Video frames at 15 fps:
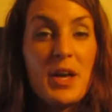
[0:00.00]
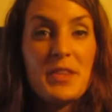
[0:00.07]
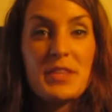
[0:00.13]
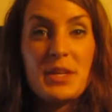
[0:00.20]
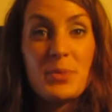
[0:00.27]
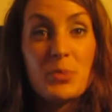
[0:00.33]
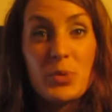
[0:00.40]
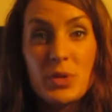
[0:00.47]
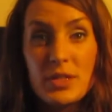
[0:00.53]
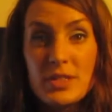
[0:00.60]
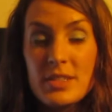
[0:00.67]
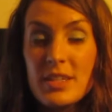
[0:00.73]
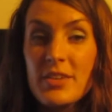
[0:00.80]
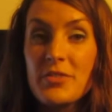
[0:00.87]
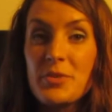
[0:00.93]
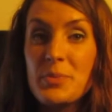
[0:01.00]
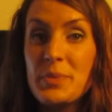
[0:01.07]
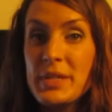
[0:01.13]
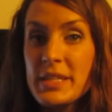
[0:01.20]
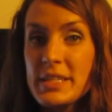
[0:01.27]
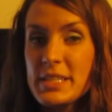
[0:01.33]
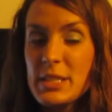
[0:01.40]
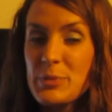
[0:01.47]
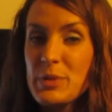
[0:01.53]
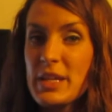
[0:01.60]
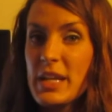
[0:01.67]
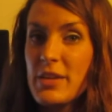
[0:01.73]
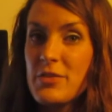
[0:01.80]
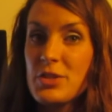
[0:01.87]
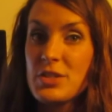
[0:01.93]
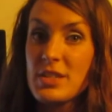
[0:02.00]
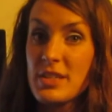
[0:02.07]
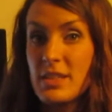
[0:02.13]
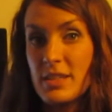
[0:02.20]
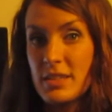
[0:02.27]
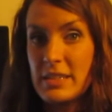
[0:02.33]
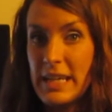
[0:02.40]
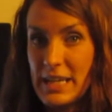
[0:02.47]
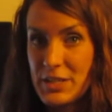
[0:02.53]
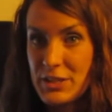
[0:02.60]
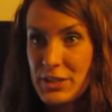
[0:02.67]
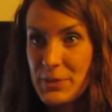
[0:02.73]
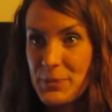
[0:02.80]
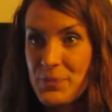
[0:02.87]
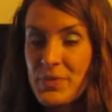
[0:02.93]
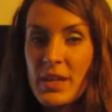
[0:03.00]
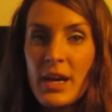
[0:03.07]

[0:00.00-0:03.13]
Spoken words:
the importance of immediacy behaviors in the classroom.